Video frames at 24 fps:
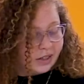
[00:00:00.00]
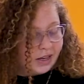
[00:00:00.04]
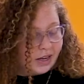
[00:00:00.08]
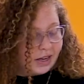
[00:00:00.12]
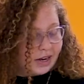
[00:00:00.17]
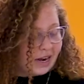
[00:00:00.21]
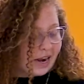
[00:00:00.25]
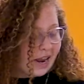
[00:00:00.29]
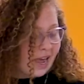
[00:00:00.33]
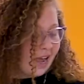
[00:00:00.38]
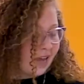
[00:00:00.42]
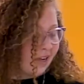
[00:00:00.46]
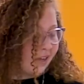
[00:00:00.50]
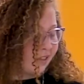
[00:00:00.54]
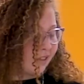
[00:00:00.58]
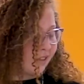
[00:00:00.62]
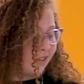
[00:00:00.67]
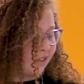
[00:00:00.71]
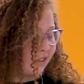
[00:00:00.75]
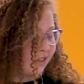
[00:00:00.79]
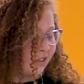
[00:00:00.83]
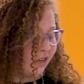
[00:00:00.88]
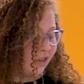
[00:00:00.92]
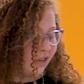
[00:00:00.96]

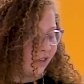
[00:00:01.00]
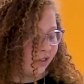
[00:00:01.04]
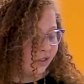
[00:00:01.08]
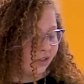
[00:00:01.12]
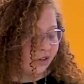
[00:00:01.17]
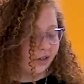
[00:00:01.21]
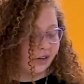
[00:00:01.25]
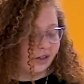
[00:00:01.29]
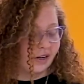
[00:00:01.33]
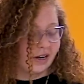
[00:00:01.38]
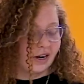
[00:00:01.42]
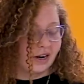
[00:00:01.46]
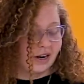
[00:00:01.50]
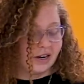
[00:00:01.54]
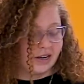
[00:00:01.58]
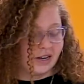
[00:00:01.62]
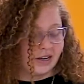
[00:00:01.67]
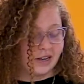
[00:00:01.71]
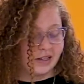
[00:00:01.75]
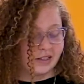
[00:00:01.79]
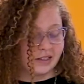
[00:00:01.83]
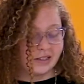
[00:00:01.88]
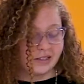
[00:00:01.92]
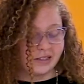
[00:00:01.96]
Next, you're gonna
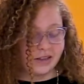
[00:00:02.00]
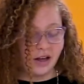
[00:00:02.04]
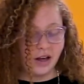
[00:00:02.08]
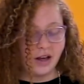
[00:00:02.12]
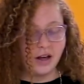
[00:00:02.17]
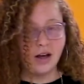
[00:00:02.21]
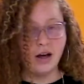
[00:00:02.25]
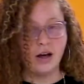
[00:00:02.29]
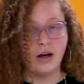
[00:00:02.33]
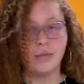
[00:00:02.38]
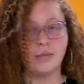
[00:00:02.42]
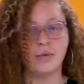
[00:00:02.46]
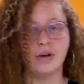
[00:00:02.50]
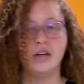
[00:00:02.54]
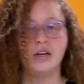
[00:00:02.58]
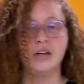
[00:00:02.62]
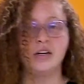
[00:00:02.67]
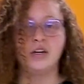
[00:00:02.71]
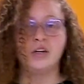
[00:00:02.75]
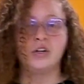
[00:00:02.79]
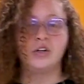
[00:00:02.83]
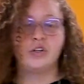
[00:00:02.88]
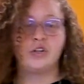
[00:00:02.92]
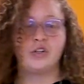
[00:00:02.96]
need some
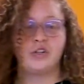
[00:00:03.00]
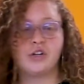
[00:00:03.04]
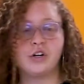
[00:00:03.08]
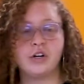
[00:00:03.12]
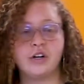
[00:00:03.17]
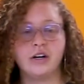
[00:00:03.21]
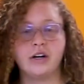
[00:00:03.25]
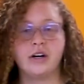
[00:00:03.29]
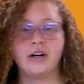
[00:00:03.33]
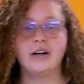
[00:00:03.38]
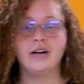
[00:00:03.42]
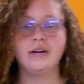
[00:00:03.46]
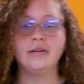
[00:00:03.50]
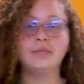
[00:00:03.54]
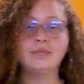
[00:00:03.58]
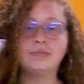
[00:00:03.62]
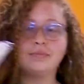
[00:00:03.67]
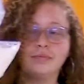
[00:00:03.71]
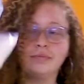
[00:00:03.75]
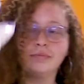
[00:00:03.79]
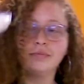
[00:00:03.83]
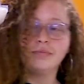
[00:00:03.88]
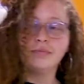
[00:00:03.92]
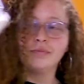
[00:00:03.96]
sugar.
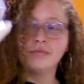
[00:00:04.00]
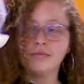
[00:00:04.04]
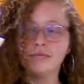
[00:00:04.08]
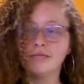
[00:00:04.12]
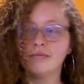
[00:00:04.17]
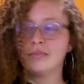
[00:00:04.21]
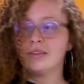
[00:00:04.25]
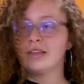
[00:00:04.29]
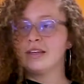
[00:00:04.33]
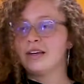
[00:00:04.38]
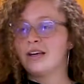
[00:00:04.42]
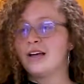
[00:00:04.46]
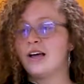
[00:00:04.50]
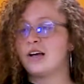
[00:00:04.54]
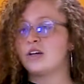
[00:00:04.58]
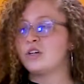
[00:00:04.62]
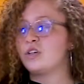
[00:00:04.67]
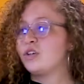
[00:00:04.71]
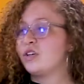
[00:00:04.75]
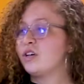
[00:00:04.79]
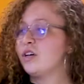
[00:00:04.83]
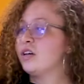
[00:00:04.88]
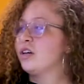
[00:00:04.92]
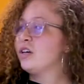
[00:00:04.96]

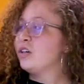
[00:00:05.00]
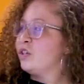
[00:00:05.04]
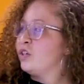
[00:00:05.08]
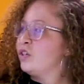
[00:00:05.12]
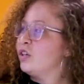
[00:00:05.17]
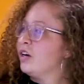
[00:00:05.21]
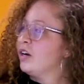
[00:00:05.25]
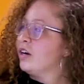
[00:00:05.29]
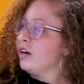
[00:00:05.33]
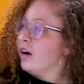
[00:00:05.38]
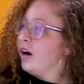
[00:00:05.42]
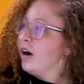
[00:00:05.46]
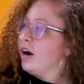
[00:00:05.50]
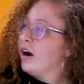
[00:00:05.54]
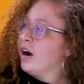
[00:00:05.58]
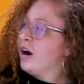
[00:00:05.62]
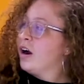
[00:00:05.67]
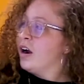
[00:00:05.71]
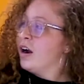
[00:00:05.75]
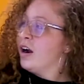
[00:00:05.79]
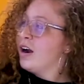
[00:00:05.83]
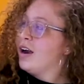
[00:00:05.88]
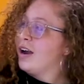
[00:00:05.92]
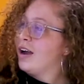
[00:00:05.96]
Sugar.
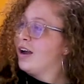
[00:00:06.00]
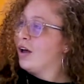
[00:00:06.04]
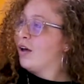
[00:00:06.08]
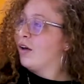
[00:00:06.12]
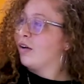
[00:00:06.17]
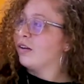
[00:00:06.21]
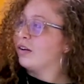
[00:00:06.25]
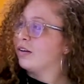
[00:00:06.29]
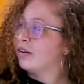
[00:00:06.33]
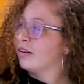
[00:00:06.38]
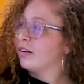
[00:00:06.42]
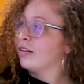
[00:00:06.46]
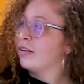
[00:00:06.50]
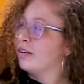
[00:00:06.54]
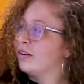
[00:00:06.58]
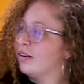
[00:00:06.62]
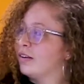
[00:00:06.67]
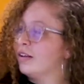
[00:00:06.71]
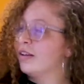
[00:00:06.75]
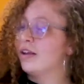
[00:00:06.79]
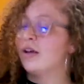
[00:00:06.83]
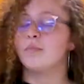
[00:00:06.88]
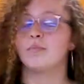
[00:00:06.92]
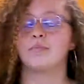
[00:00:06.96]

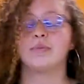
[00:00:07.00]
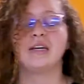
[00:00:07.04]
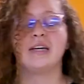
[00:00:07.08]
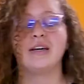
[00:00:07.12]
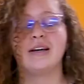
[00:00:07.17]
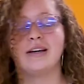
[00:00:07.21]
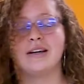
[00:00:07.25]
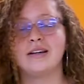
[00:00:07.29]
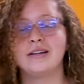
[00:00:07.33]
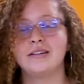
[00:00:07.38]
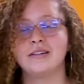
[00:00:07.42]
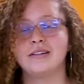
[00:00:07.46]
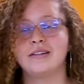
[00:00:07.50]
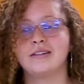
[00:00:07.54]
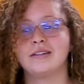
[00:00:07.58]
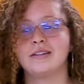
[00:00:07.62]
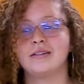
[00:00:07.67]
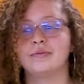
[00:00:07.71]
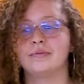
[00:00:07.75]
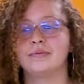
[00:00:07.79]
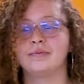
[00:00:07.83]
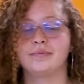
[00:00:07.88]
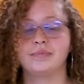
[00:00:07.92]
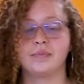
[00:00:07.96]
Because,
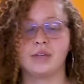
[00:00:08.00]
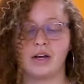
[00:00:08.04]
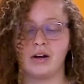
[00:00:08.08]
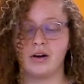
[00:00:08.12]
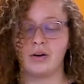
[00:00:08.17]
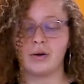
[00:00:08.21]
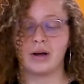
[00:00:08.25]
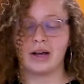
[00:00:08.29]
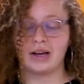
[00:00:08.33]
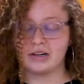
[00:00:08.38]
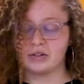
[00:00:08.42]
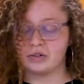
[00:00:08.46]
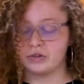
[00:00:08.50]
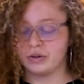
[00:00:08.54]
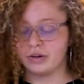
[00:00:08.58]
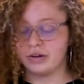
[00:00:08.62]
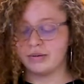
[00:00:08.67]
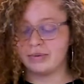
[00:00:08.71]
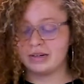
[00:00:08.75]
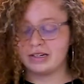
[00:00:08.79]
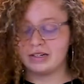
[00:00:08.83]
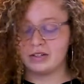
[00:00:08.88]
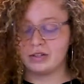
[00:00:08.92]
you know, ice cream is